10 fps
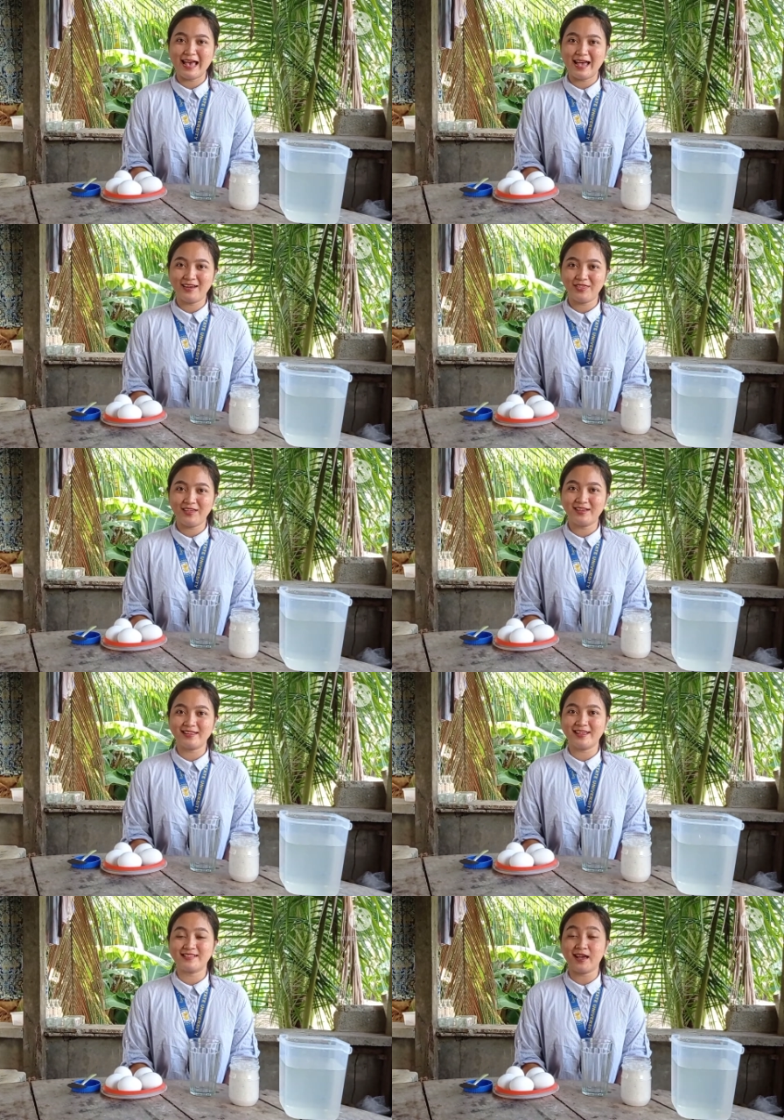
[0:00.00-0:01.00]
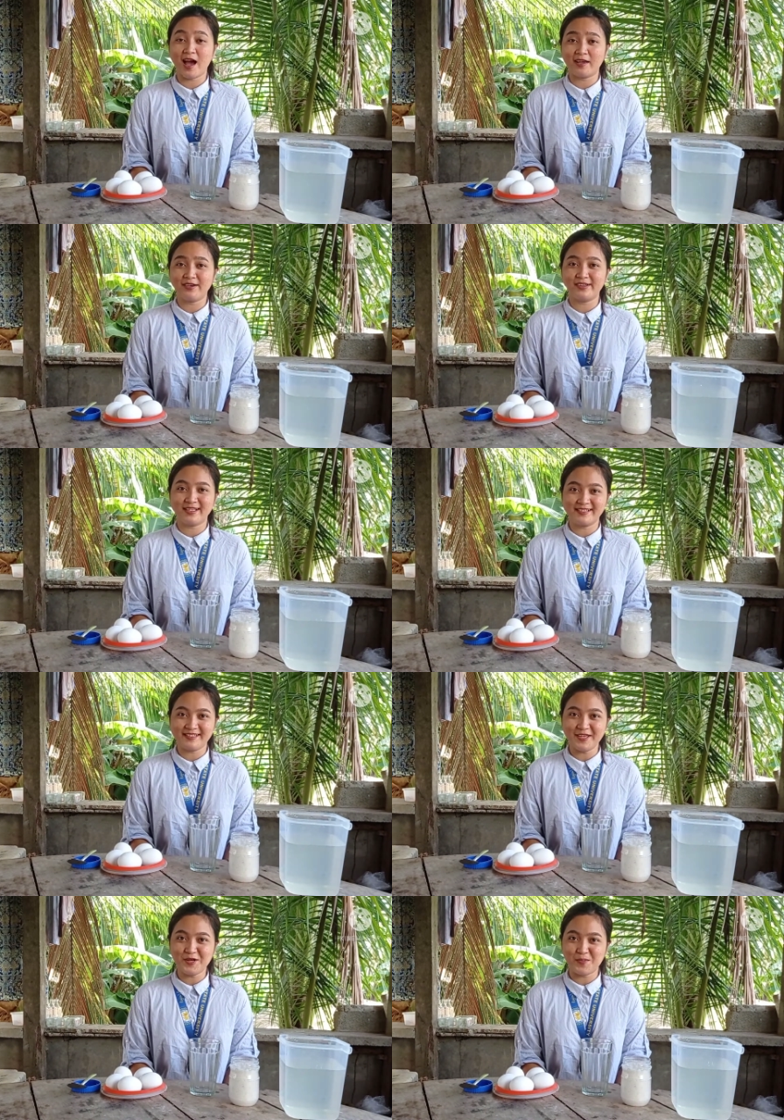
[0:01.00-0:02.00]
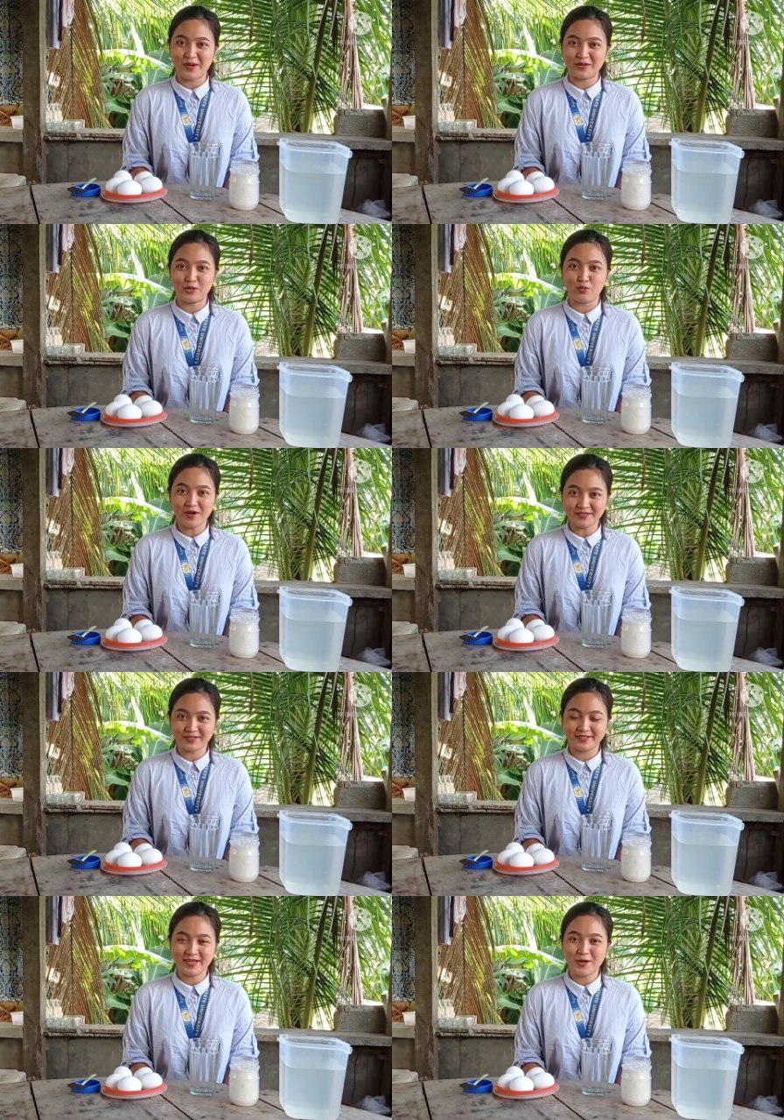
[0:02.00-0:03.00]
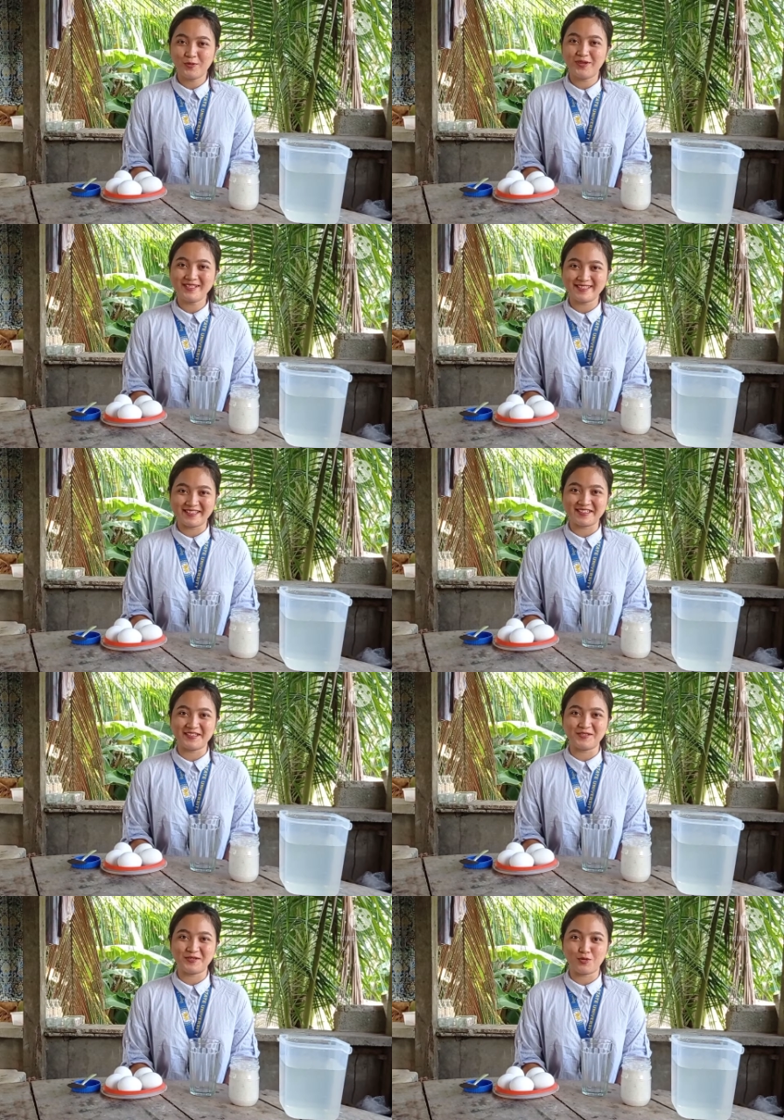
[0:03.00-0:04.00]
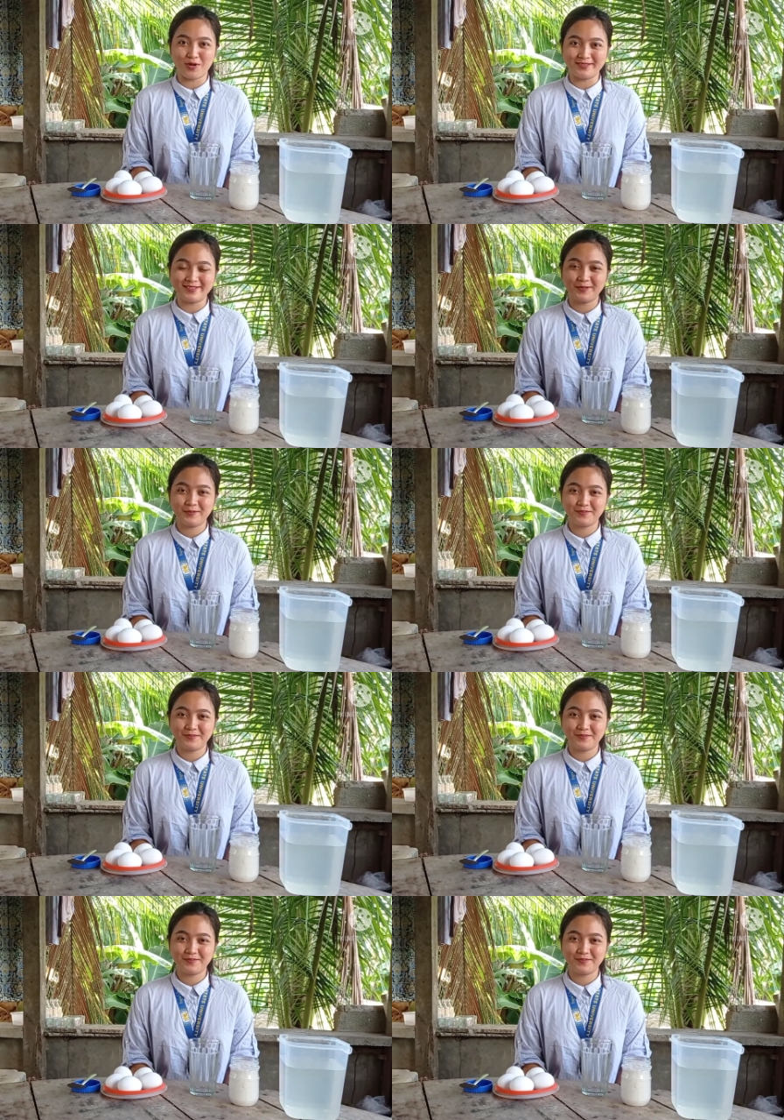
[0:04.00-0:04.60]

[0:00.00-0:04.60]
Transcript: anything that has a higher density compared to the water will sink into the water.